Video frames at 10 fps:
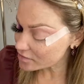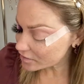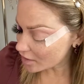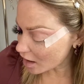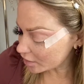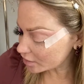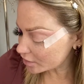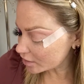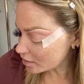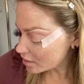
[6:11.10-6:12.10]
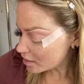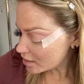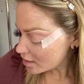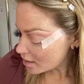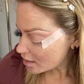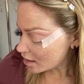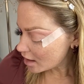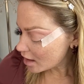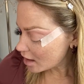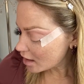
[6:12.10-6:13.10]
of color,
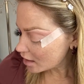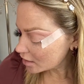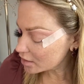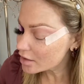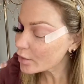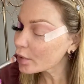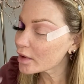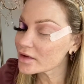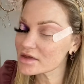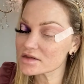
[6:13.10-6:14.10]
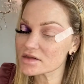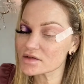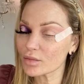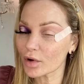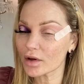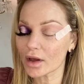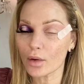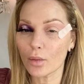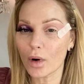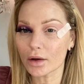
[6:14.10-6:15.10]
and this is more like
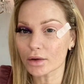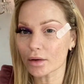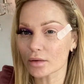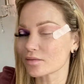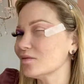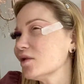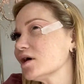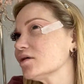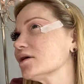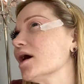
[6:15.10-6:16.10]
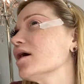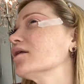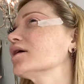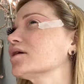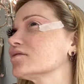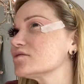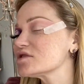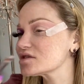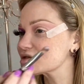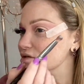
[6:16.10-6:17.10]
water, well yeah, like
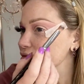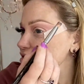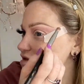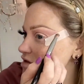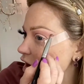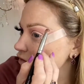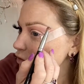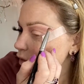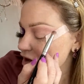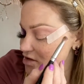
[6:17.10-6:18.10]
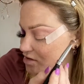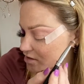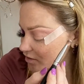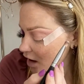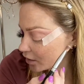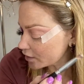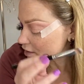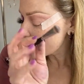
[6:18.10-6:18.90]
just soft washes of color.